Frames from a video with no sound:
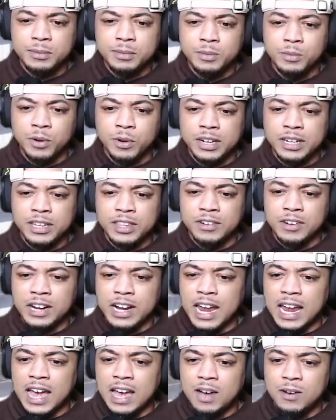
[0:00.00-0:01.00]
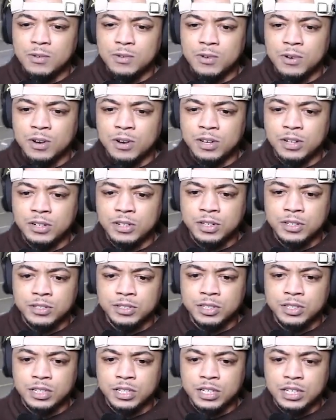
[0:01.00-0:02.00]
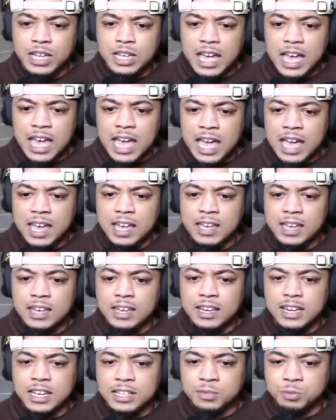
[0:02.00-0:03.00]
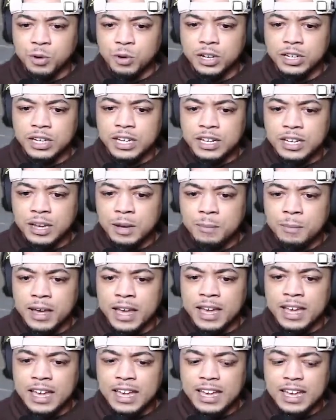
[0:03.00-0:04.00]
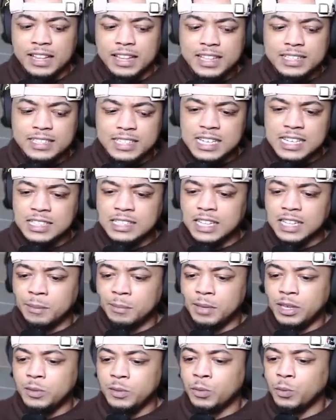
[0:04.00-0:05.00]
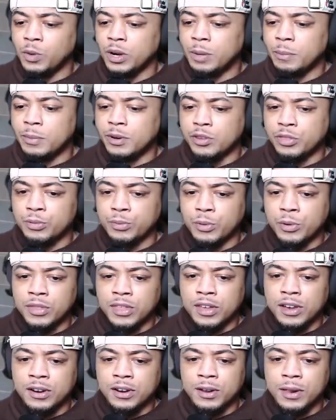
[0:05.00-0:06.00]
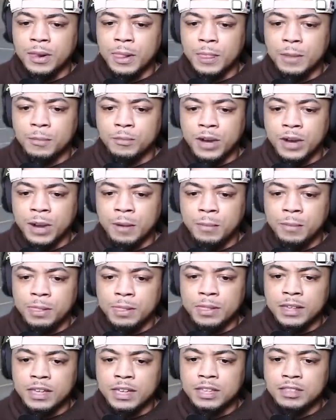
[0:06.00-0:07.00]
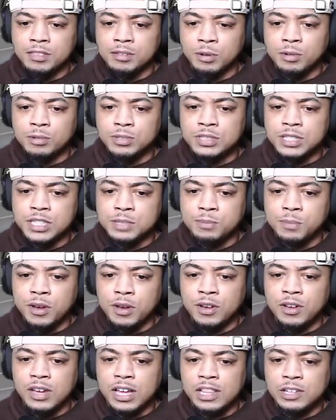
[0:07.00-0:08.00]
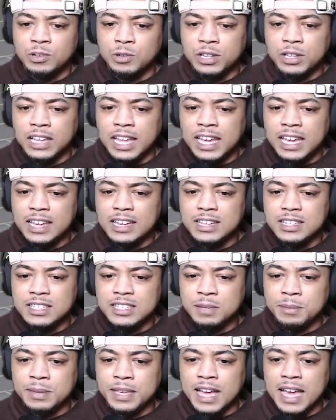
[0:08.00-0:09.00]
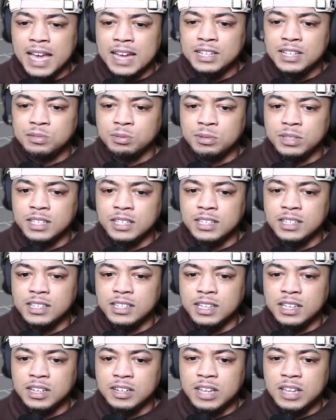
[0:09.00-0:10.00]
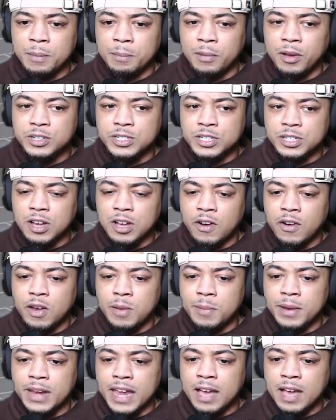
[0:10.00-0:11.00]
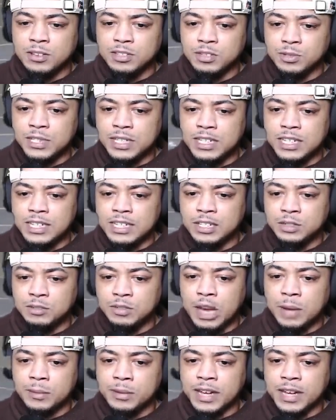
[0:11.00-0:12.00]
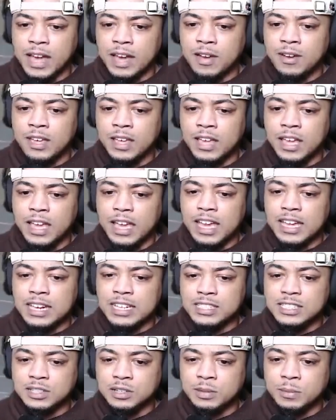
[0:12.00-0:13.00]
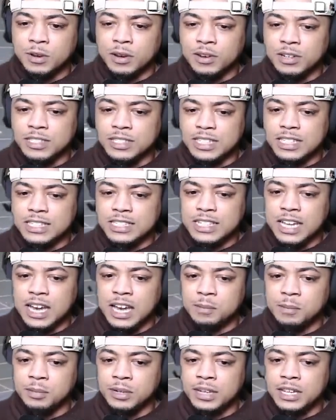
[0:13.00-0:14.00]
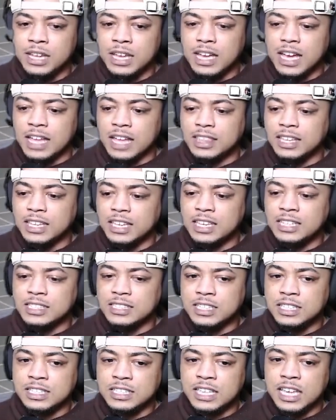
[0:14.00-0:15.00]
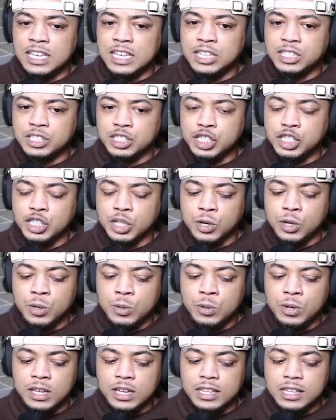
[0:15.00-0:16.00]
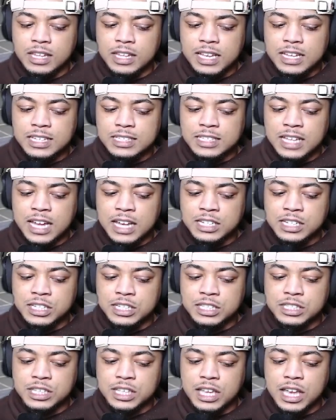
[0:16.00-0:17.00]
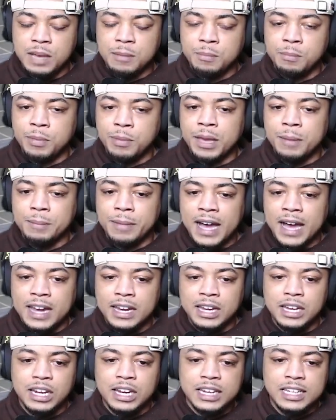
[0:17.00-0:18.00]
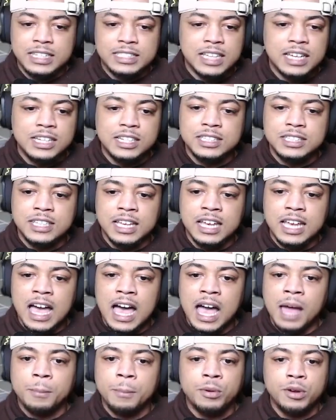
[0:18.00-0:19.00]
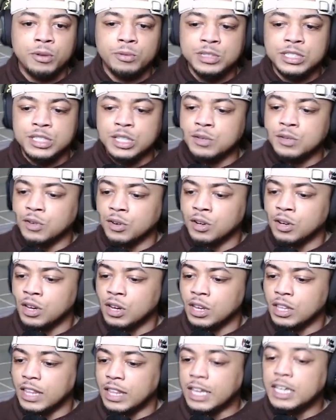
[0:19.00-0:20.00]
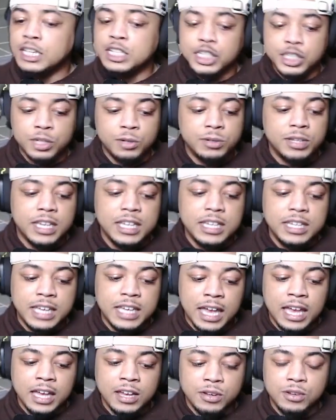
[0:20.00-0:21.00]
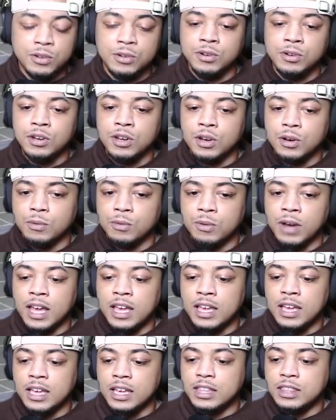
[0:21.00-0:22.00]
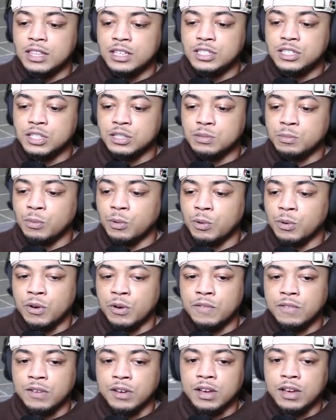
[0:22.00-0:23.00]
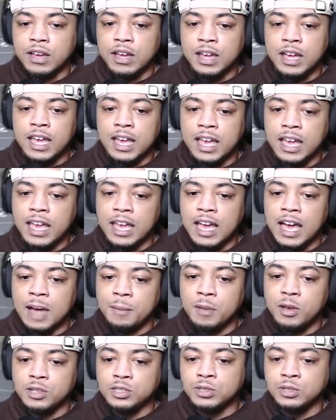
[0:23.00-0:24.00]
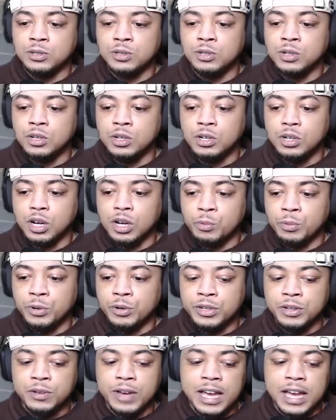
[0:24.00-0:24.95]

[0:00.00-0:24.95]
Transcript: to be working either an out or here he goes. It's working a comeback, and that's easy. I mean, you would want a better throw there, right? He throws this ball a little late, to be honest with you. And that ball should have already been out so he can grab it now, and it's a little bit on his inside, but I think he's good that he can show that he's not just a big body and he's not just a high-point receiver like he's shown that he can do, right? This is more of a, hey, I'm also a real deal